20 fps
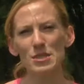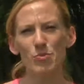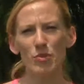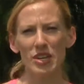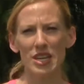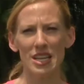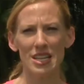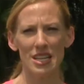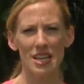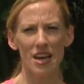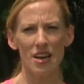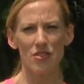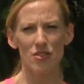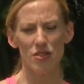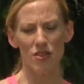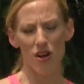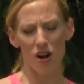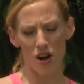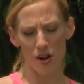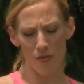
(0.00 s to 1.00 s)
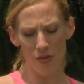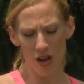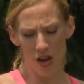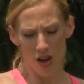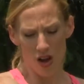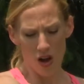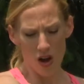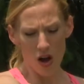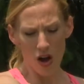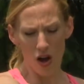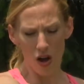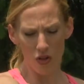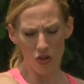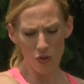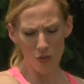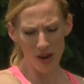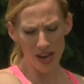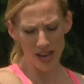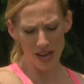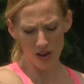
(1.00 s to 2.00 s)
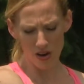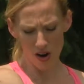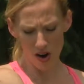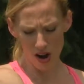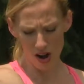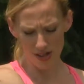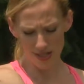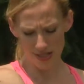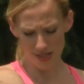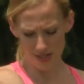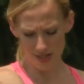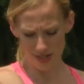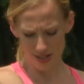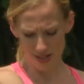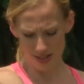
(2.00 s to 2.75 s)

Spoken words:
bringing the other arm all the way across.